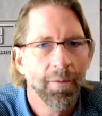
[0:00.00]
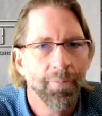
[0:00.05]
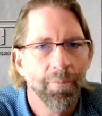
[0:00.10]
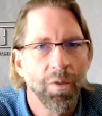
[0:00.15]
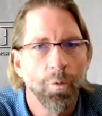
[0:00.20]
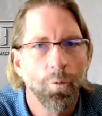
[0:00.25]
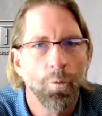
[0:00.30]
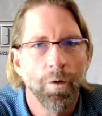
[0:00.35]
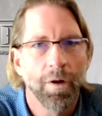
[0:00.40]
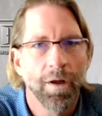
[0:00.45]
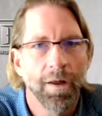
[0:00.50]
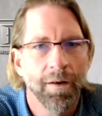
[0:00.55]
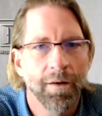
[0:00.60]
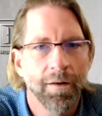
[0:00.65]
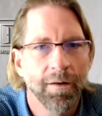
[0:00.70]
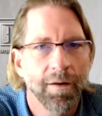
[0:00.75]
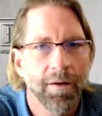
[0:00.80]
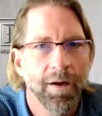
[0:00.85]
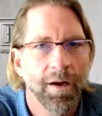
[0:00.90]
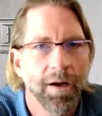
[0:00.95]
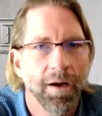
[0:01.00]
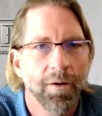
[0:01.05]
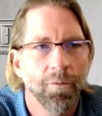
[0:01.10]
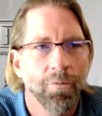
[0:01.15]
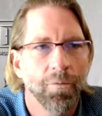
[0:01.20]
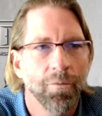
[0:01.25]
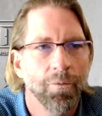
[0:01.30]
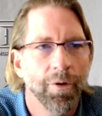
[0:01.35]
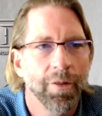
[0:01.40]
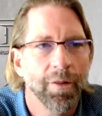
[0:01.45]
when
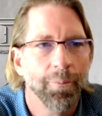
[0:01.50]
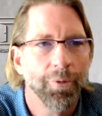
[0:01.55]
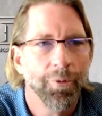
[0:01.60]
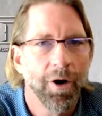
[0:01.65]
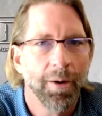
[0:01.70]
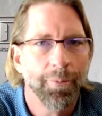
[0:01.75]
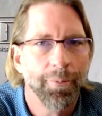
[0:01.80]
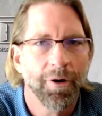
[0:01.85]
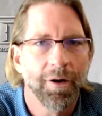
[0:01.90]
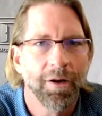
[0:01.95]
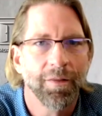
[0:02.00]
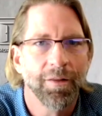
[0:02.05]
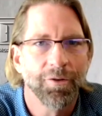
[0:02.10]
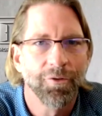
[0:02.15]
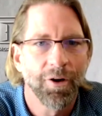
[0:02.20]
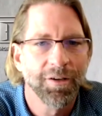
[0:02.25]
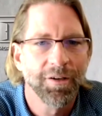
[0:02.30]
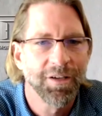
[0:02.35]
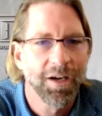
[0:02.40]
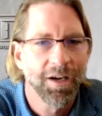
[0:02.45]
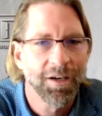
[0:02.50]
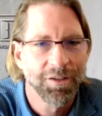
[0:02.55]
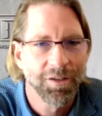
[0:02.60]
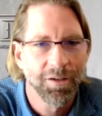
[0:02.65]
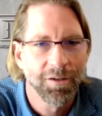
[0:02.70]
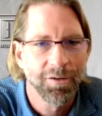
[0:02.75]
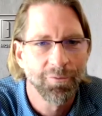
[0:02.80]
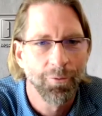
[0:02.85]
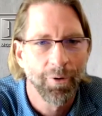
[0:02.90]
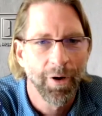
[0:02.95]
the property and the
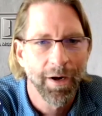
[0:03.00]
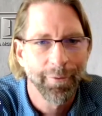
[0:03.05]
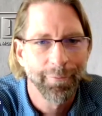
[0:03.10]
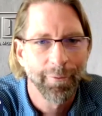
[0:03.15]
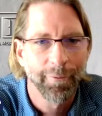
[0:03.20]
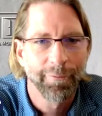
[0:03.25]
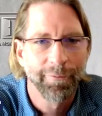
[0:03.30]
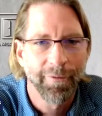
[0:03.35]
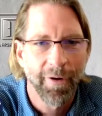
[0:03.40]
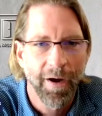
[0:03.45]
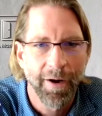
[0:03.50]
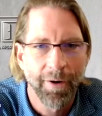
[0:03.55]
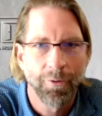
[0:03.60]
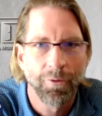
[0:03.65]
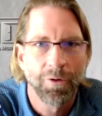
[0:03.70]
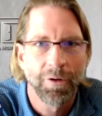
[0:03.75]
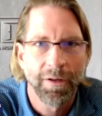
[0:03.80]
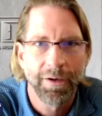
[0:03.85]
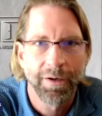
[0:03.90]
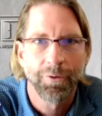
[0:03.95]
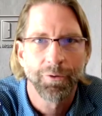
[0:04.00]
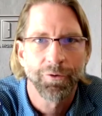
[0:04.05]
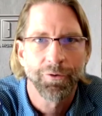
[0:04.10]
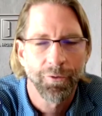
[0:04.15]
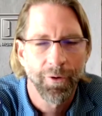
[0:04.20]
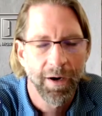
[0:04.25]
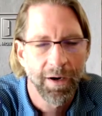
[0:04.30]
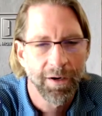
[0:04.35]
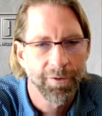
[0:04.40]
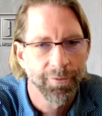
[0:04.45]
transaction is ready for final legal
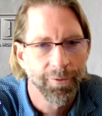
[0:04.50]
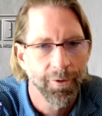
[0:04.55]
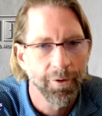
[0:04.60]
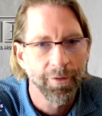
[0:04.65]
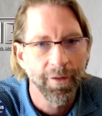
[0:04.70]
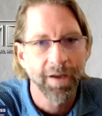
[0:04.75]
transfer.